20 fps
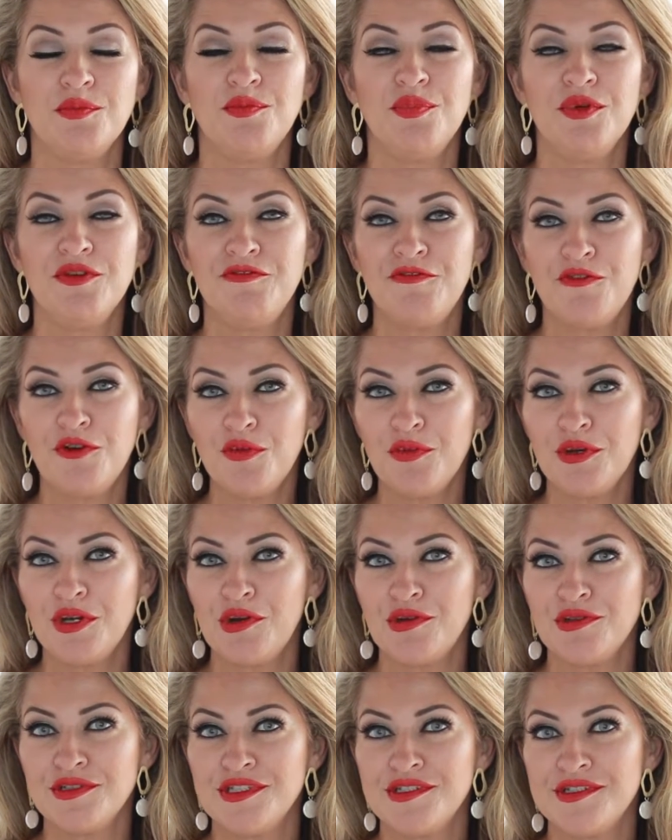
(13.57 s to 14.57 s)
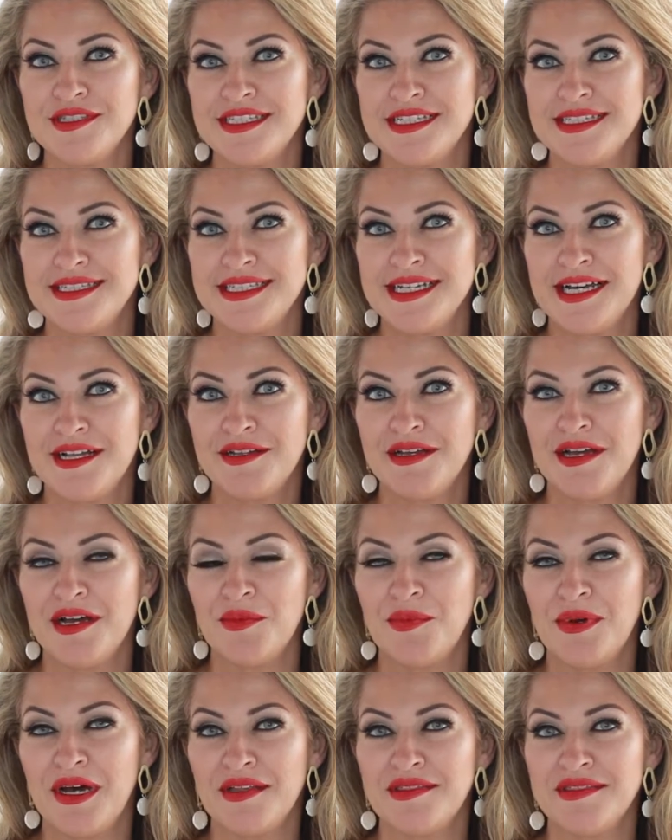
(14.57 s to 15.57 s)
Before we go into detail
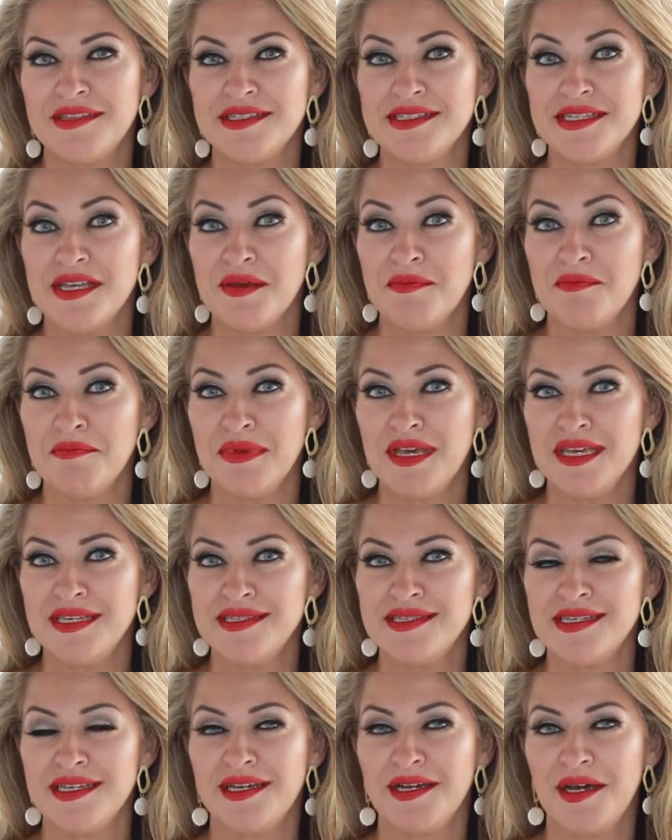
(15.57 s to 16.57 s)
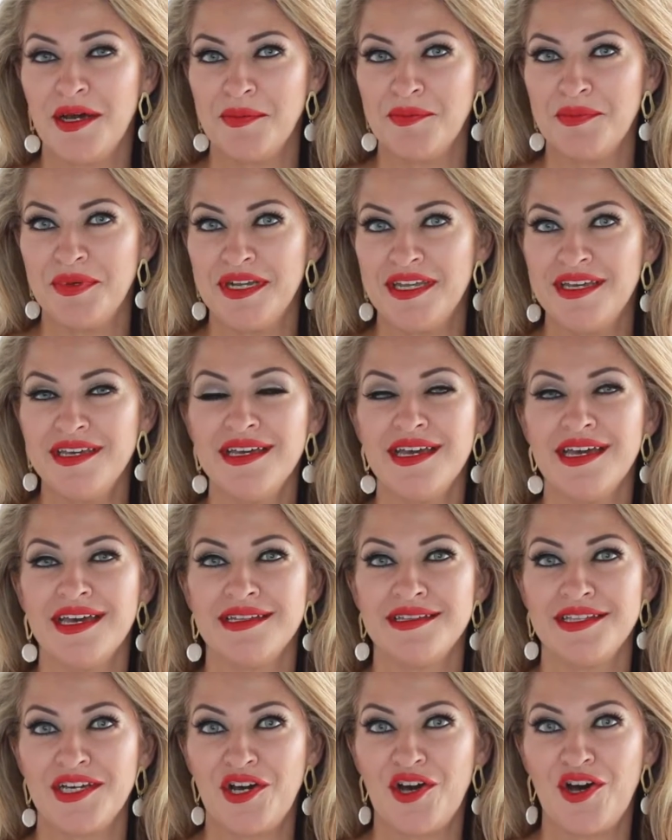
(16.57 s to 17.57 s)
about this amazing company
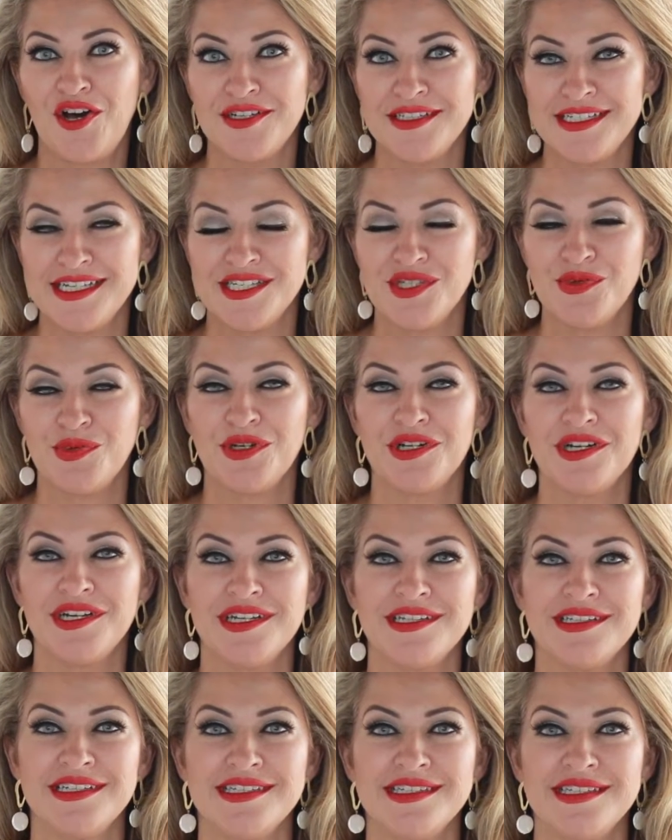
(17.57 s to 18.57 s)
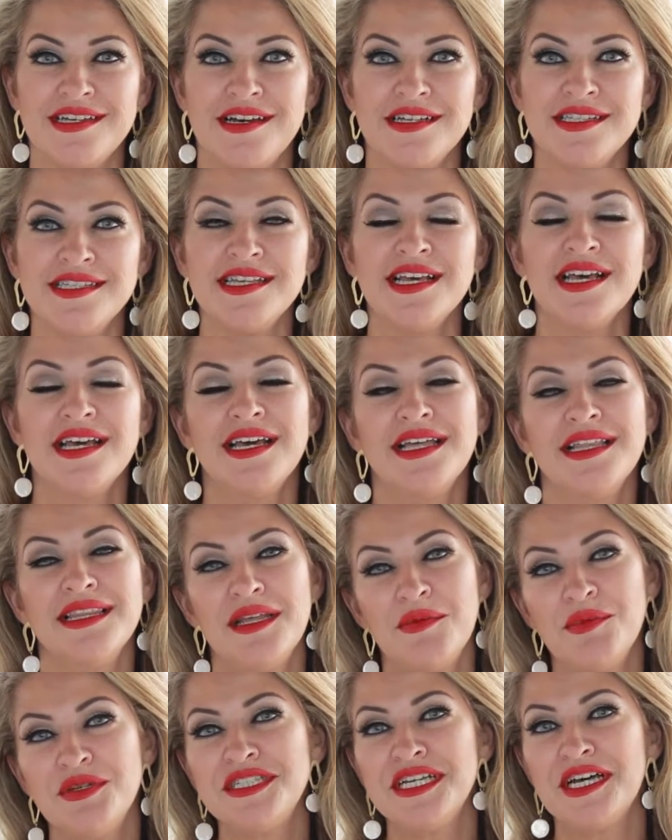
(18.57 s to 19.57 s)
and the contest we're going to discuss,
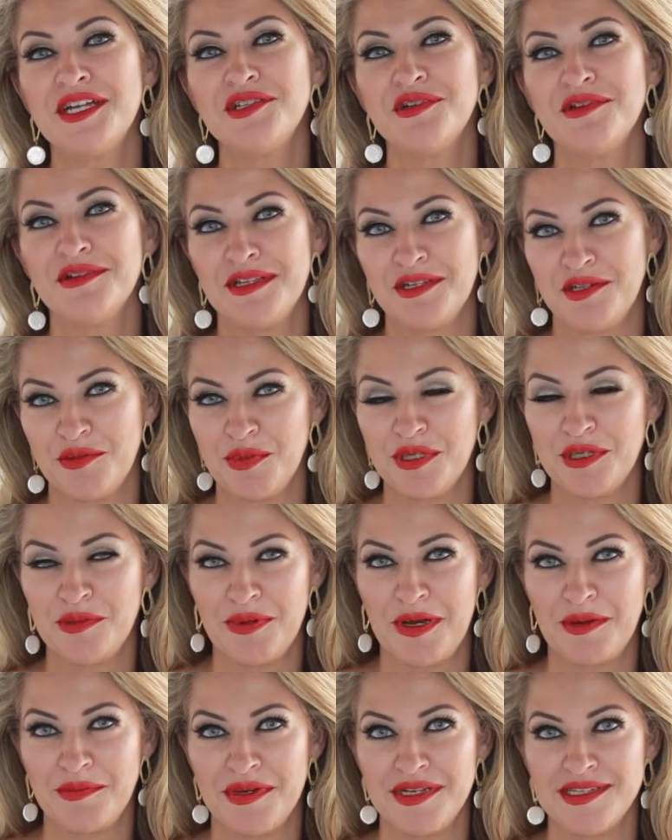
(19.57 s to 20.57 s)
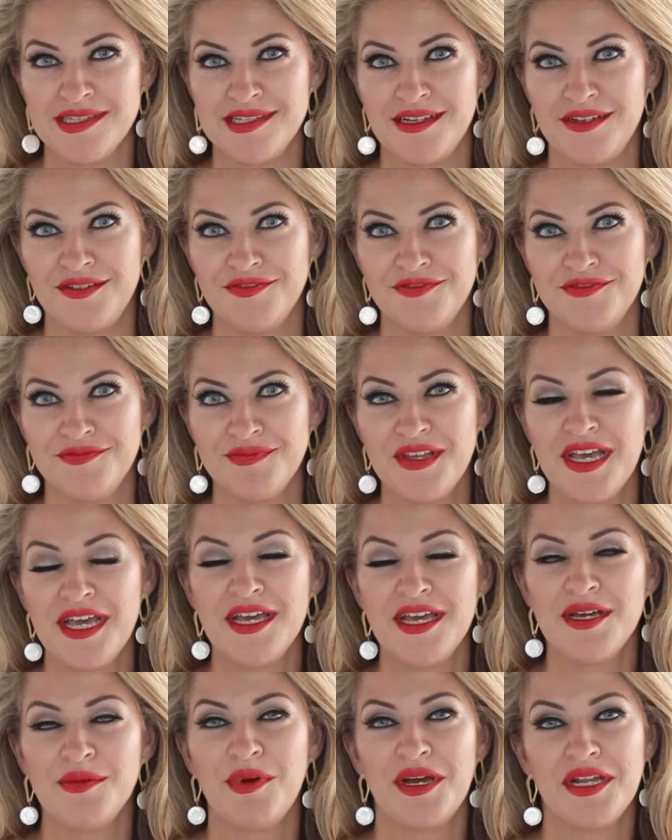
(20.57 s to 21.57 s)
let me tell you a little bit about myself.
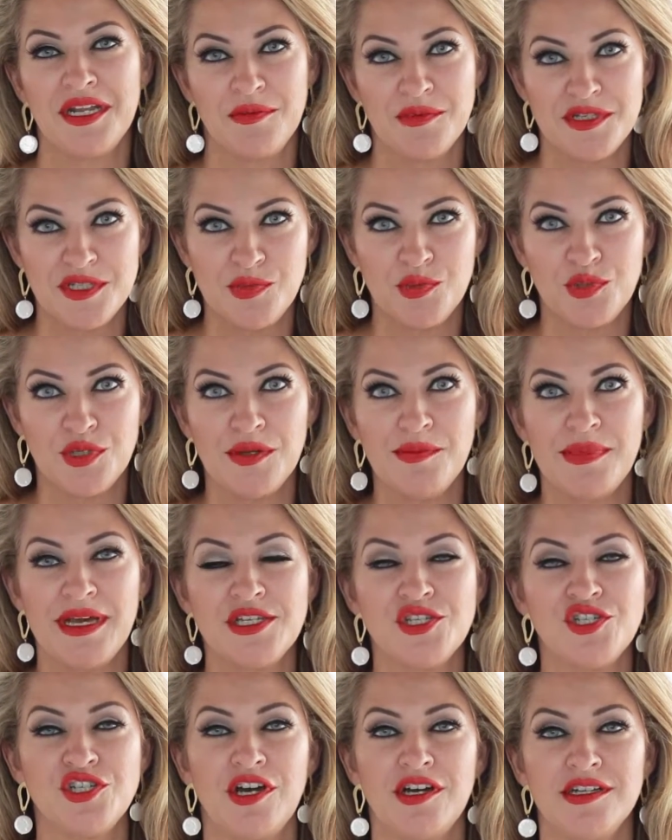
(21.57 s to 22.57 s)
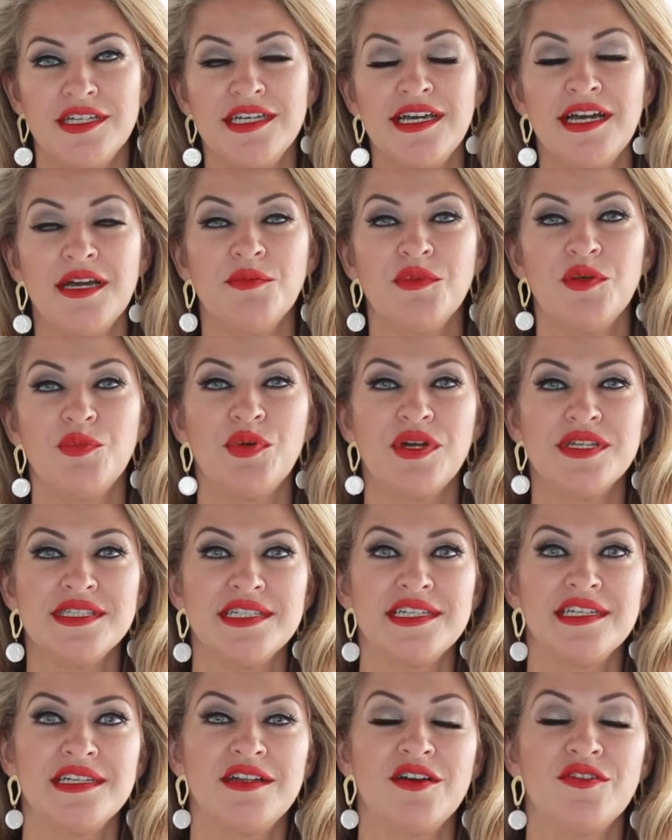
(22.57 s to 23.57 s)
My name is Pooneh Manshadi. I'm the
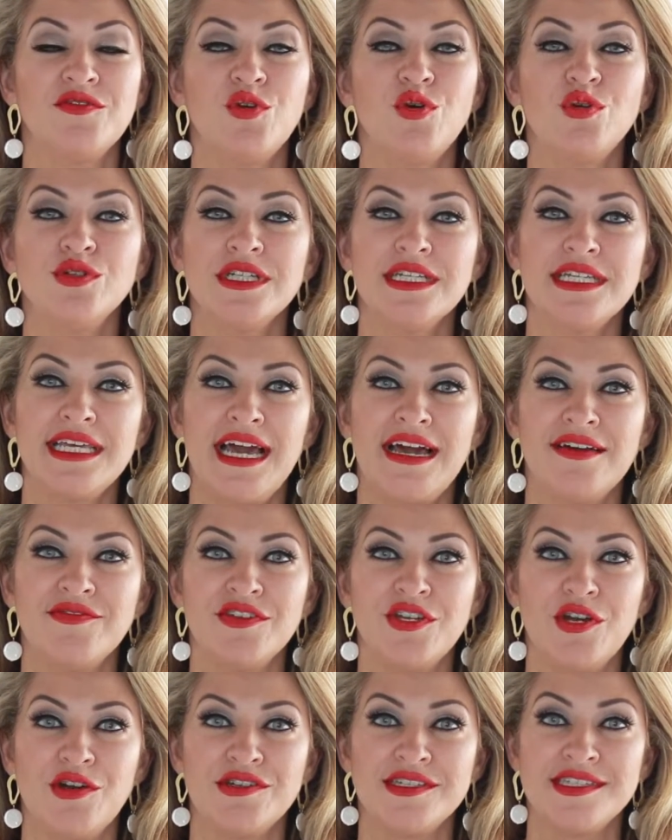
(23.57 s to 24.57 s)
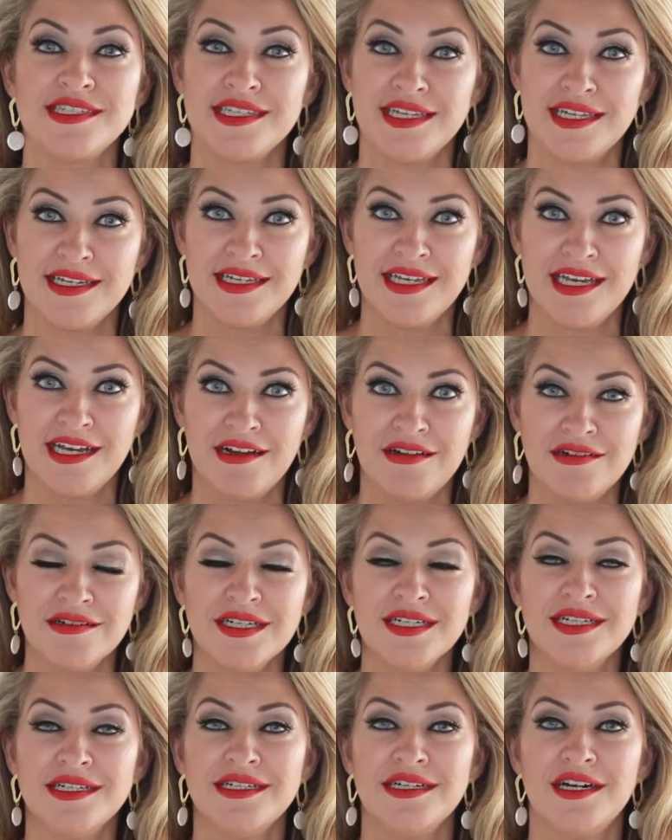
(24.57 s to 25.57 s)
president of Golden Caviar Skincare,
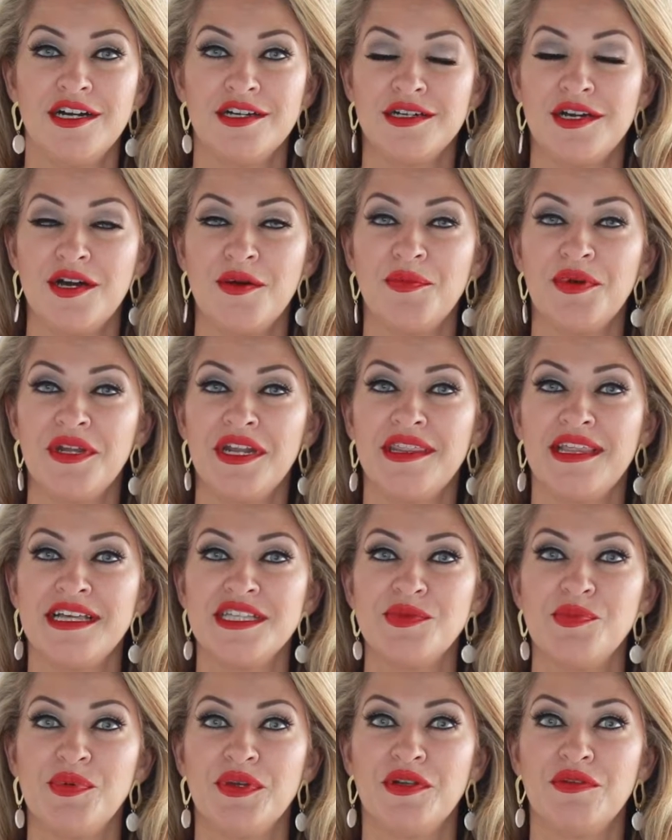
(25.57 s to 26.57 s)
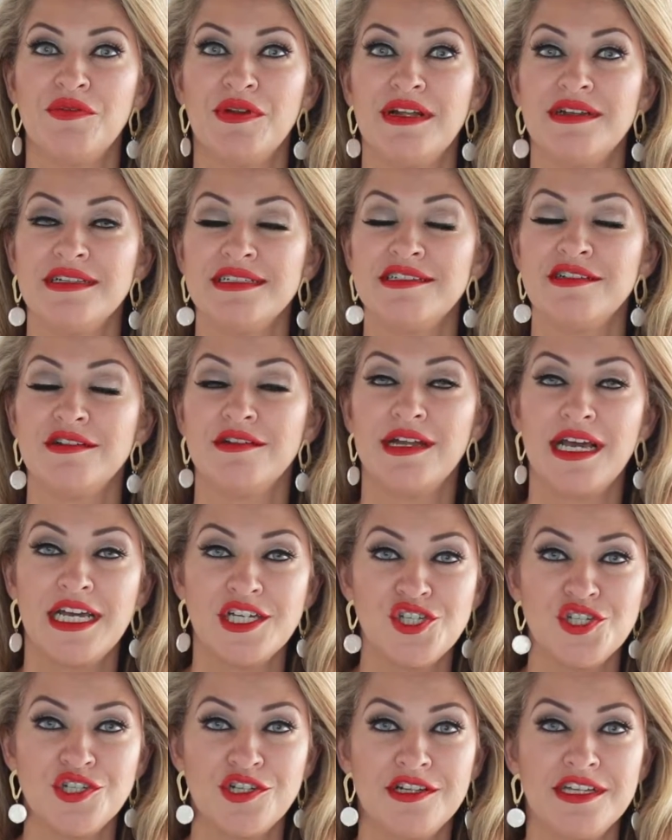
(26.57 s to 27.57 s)
a company that's been around
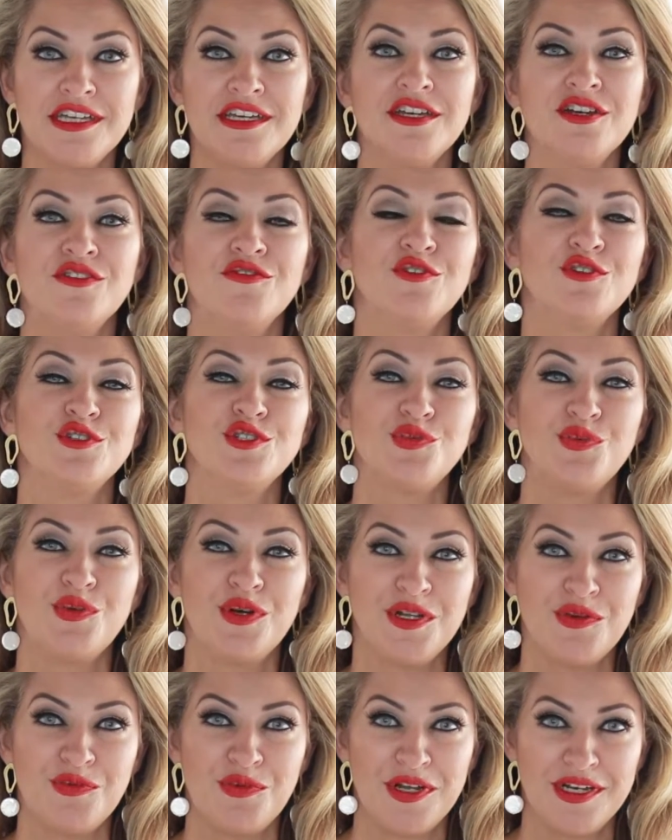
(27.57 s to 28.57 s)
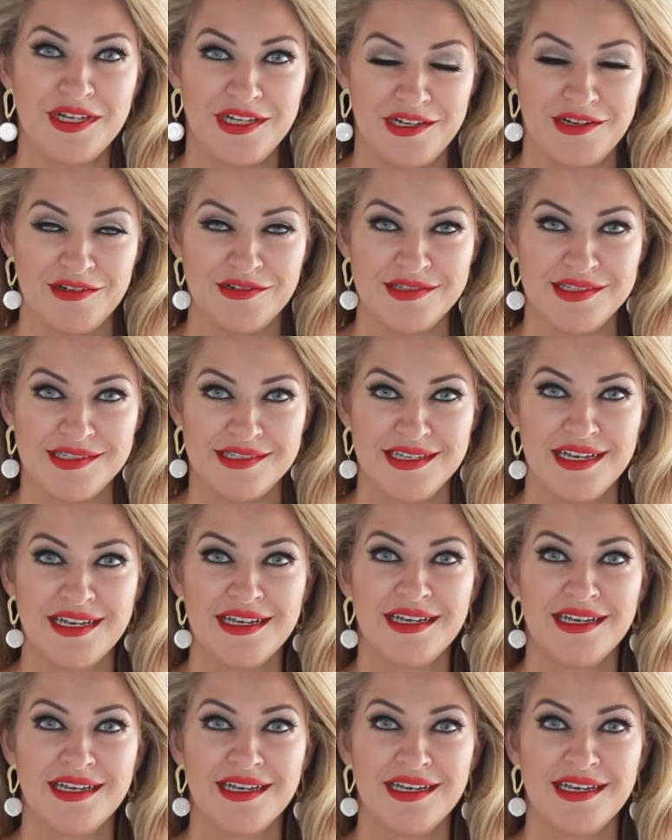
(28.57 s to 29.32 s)
internationally for 21 years.